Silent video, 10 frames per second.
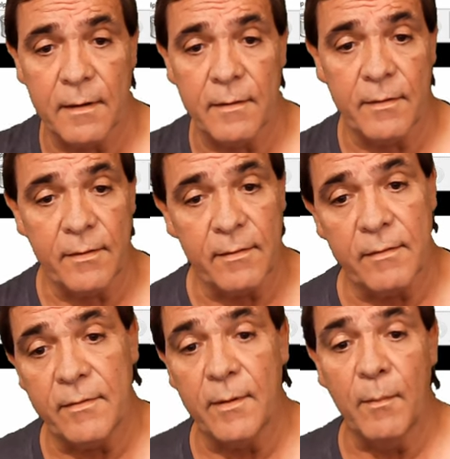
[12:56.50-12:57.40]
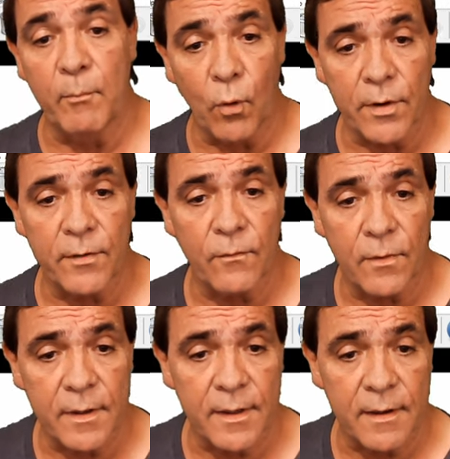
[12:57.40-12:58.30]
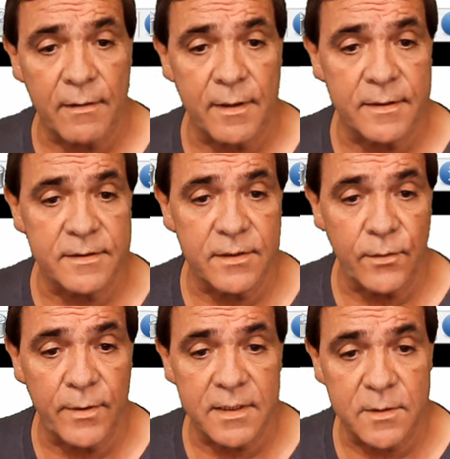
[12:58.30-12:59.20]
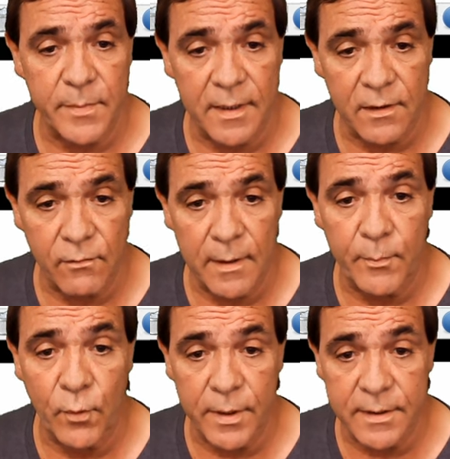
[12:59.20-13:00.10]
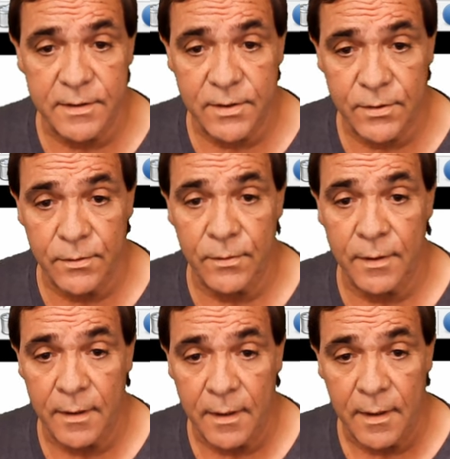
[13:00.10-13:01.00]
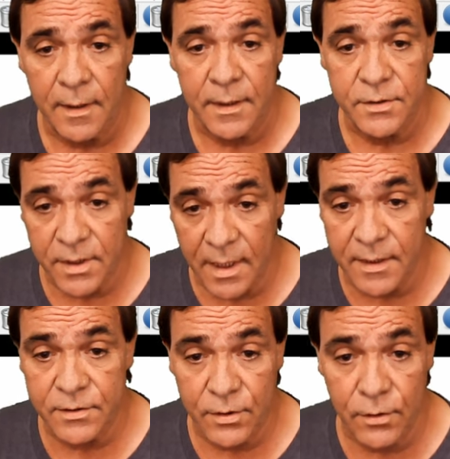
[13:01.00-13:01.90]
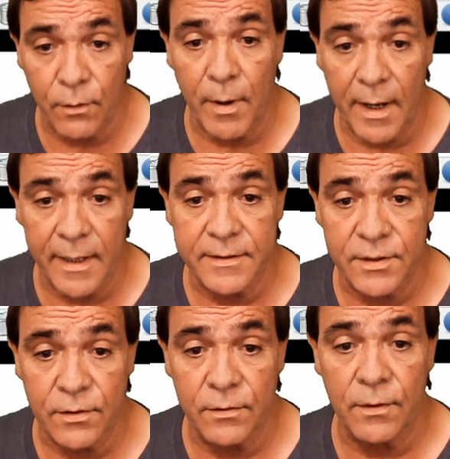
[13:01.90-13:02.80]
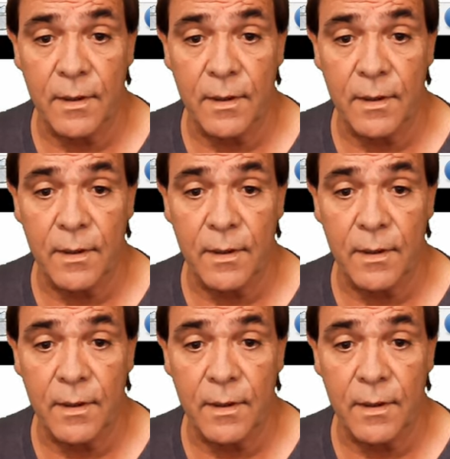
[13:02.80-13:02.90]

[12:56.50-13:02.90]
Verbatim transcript: The important one here is USB 3.2 Gen 2 by 2.